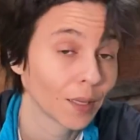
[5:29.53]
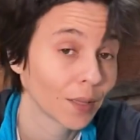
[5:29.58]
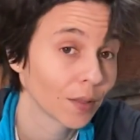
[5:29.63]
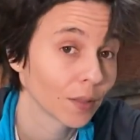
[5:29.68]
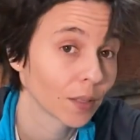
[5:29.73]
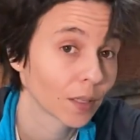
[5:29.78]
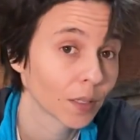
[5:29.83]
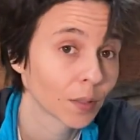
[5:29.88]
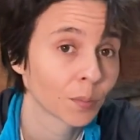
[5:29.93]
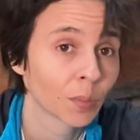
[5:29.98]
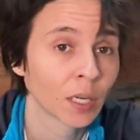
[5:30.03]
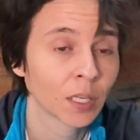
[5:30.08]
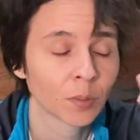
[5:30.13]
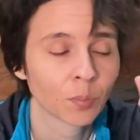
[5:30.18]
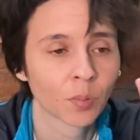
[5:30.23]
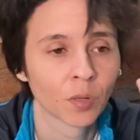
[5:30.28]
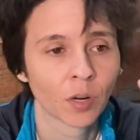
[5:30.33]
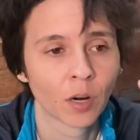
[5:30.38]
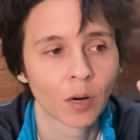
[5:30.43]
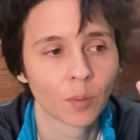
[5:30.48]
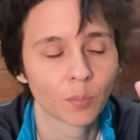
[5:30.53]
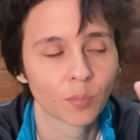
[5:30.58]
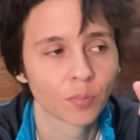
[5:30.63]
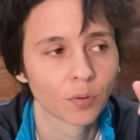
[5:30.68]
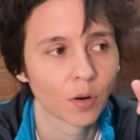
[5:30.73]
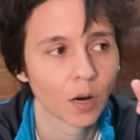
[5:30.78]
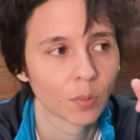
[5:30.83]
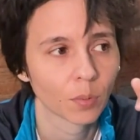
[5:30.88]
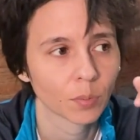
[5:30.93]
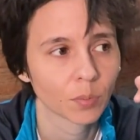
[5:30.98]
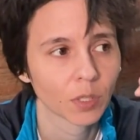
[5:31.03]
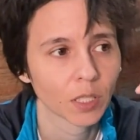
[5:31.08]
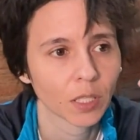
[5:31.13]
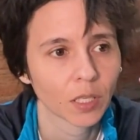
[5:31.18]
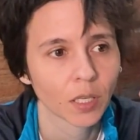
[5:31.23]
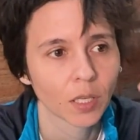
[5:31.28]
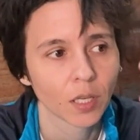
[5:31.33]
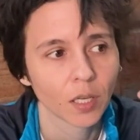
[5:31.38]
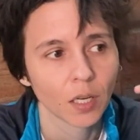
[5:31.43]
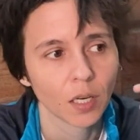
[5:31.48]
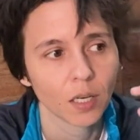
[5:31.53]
in their mind probably,